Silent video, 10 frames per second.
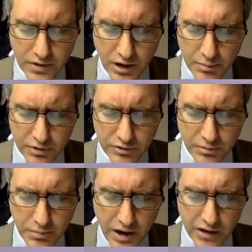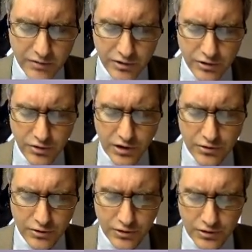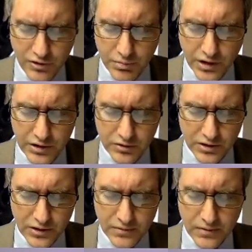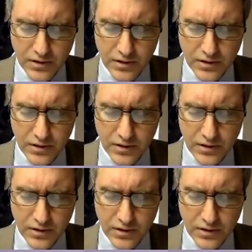Help us to mine for the treasures that you have placed in it